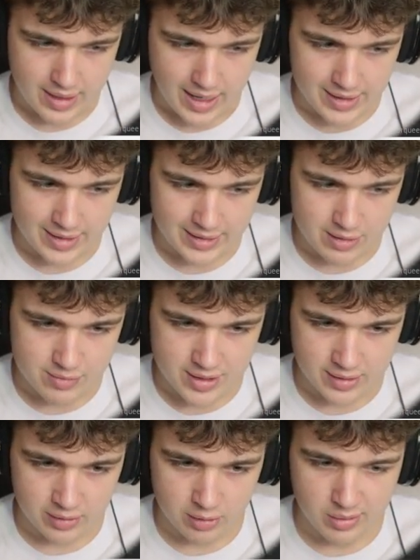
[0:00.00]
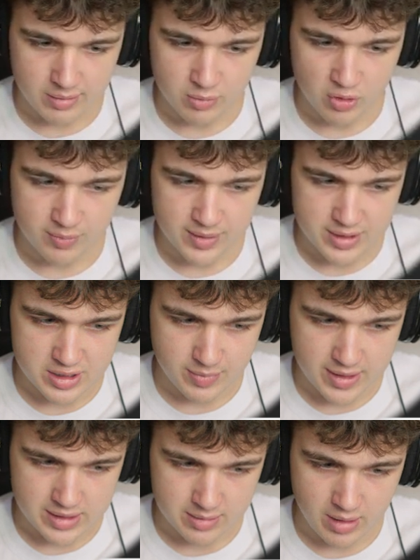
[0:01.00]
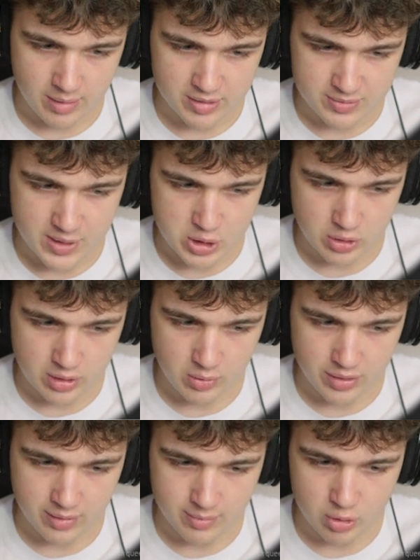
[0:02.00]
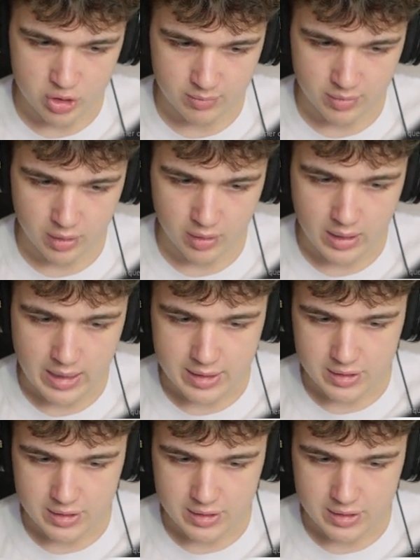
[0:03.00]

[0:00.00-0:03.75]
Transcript: I like using a little bit of movement to spice them up, especially with the motion blur.